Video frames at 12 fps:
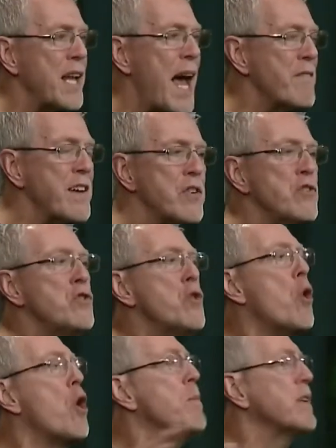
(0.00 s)
to have
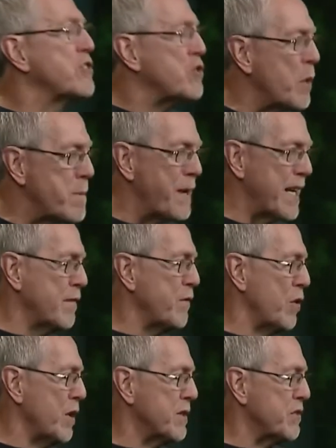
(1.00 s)
enormous sweeping
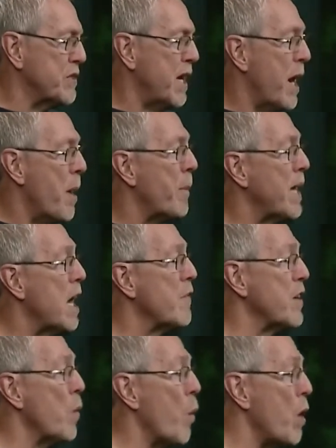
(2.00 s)
influence, but
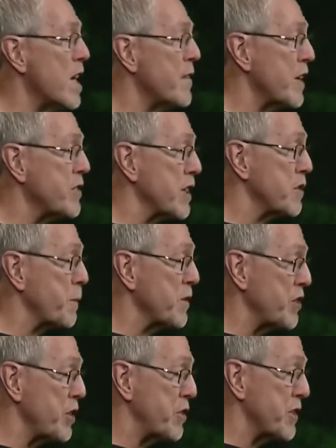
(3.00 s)
every one of us is
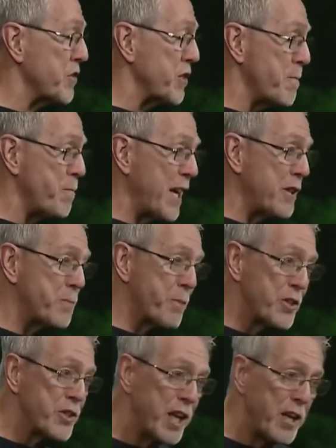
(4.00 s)
positioned someplace
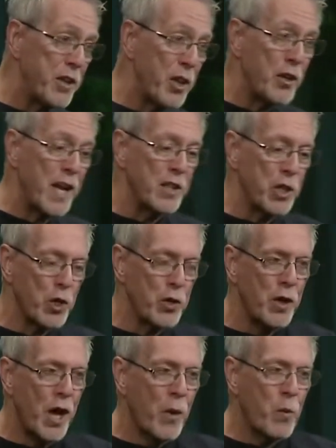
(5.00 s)
particular and
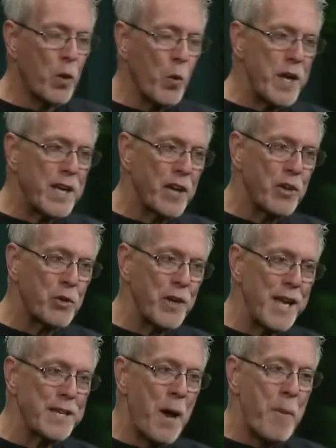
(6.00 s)
local where we can
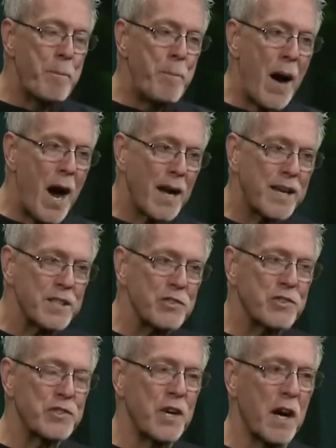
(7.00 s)
create
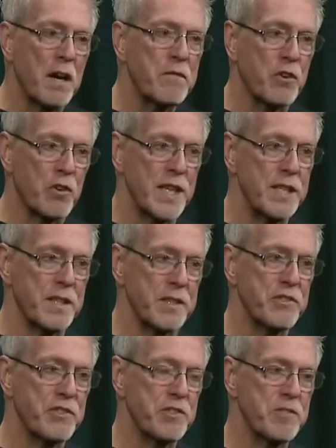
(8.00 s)
pockets of
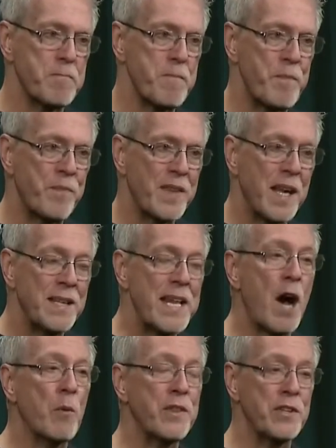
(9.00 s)
greatness.
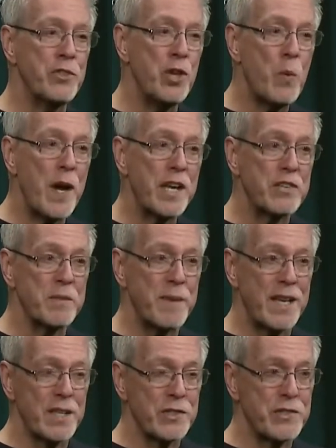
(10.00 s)
Now, within two weeks of
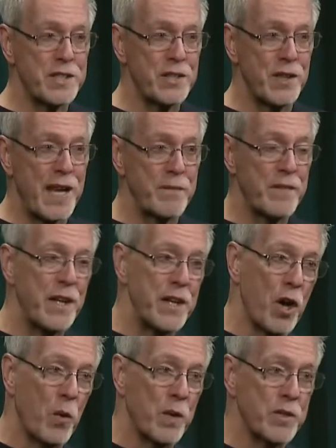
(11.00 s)
me listening to that
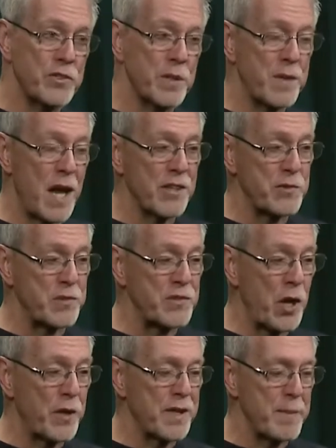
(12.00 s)
video where Jim Collins was
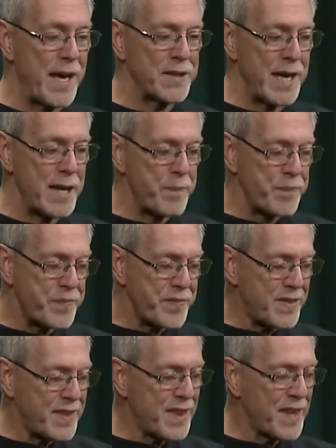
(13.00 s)
talking about that,
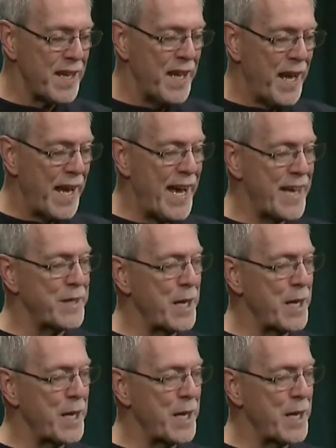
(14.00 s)
I had an